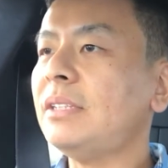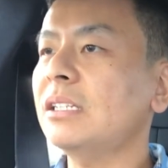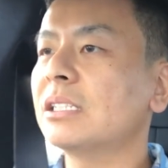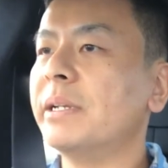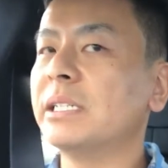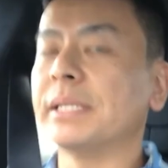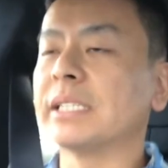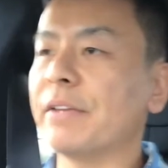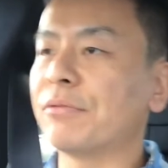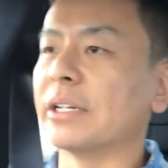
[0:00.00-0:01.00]
it's meant to be
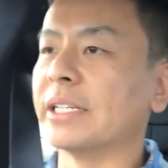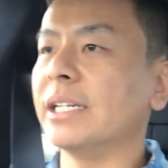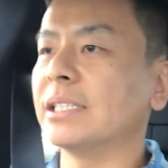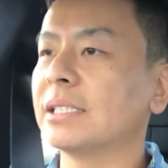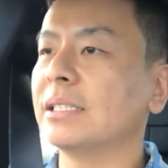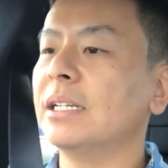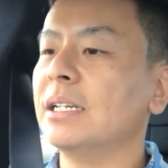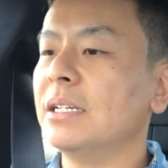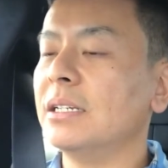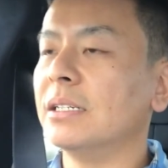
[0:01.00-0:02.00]
safer, I guess.
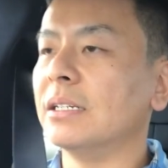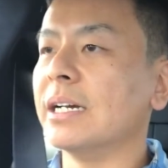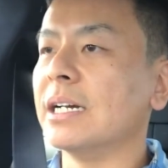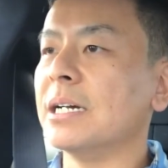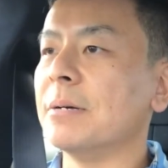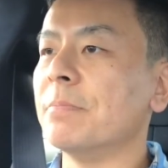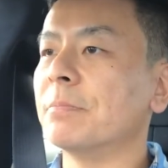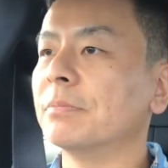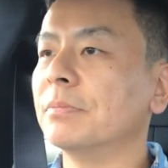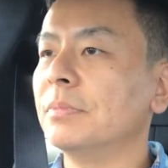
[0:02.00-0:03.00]
So
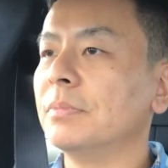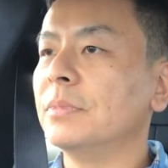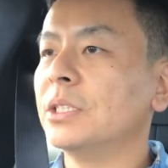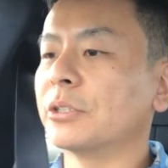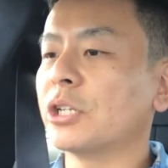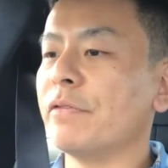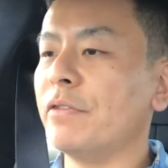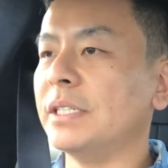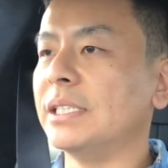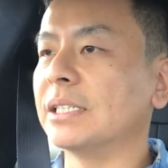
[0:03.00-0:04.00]
it's going
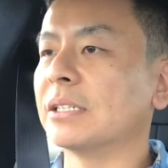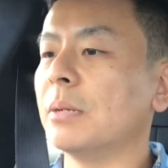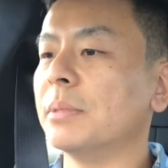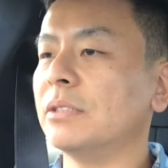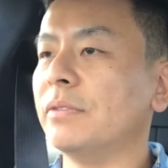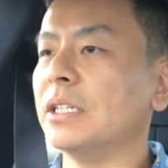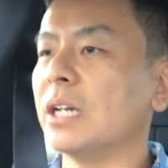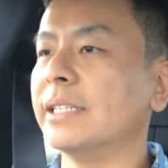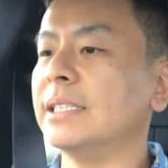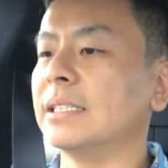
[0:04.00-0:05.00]
56 kilometers,
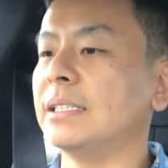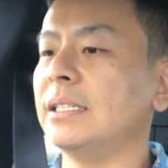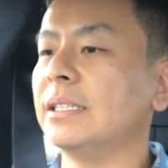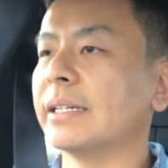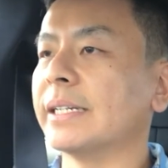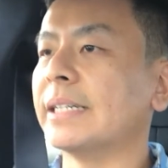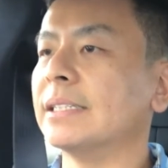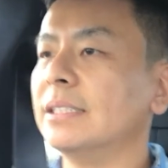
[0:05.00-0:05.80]
59, 60. Okay.